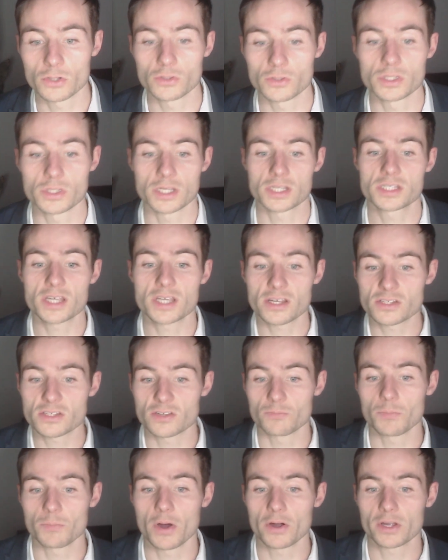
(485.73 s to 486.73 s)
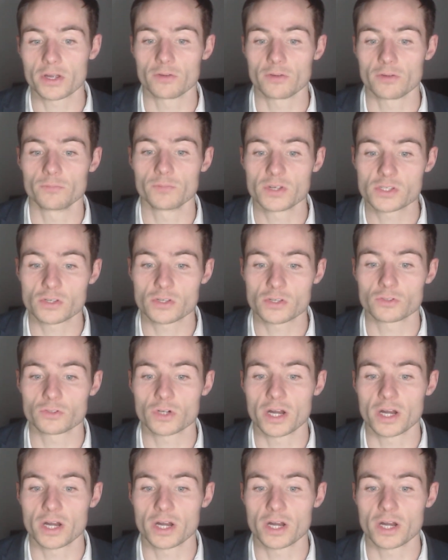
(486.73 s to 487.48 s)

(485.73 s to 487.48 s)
due to the excessive market and risk of